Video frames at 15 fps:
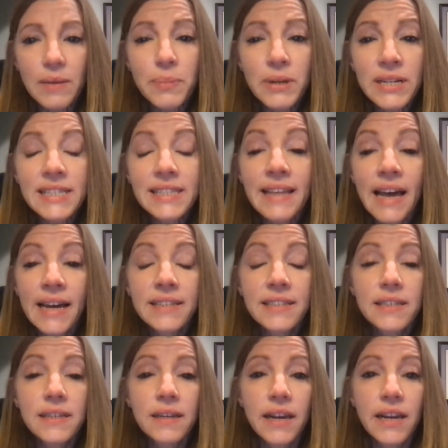But it's led
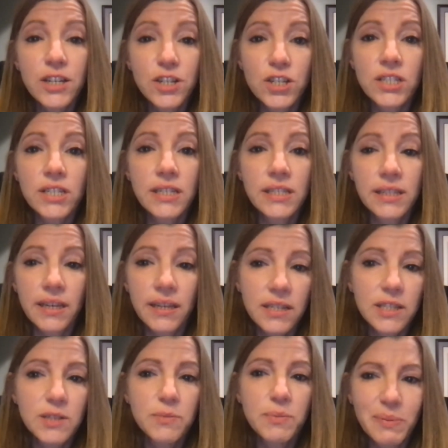to agencies like
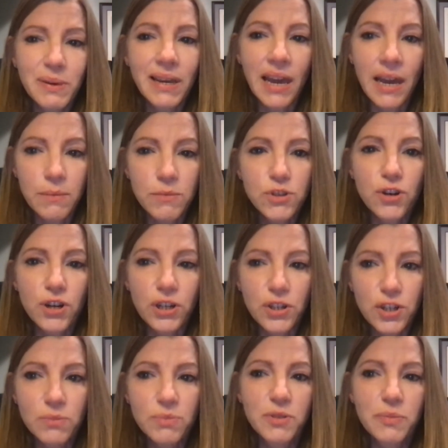KidsPeace being hamstrung
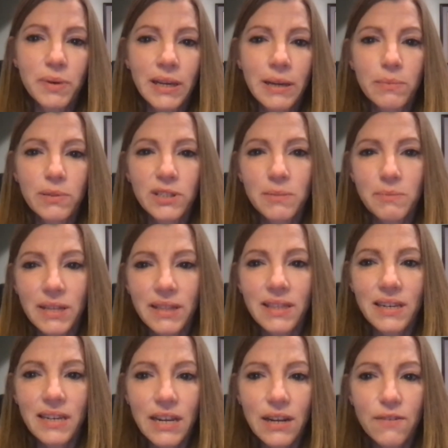in terms of being able to meet
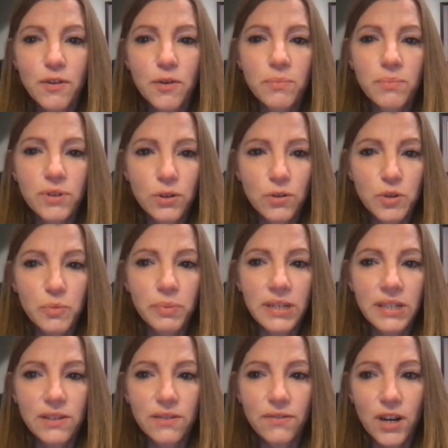the need for children
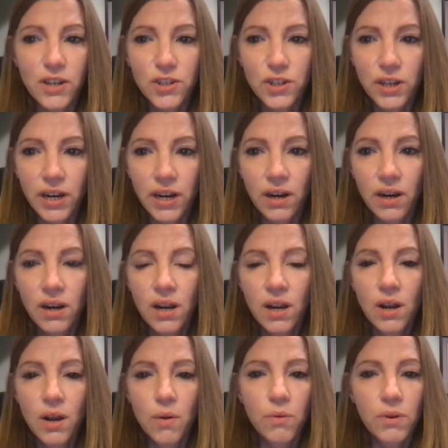placed in foster care.
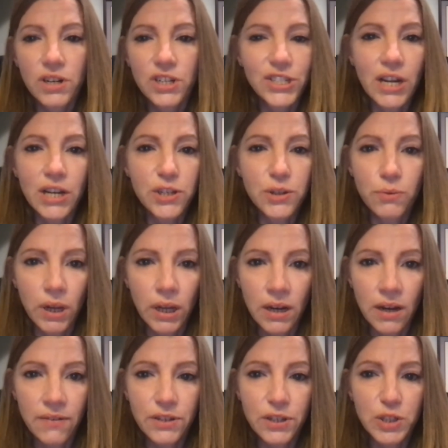We're just not doing
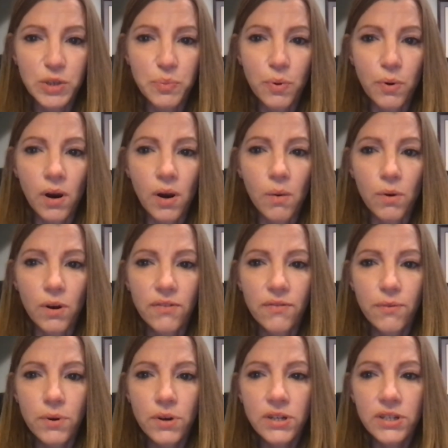enough to support our
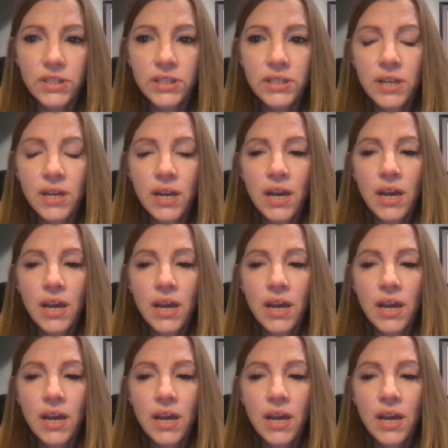workforce,